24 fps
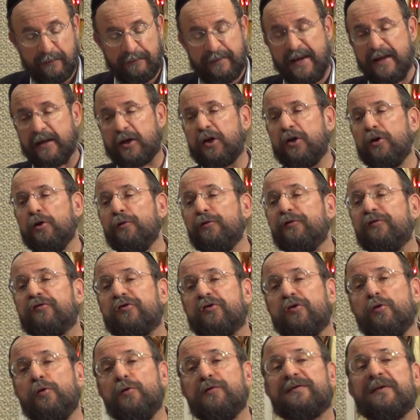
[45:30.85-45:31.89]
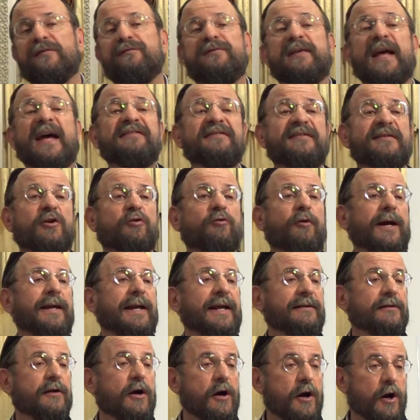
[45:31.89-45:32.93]
They accused Jews of
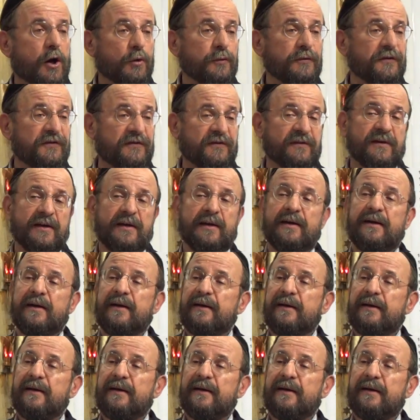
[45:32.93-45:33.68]
desecrating the host.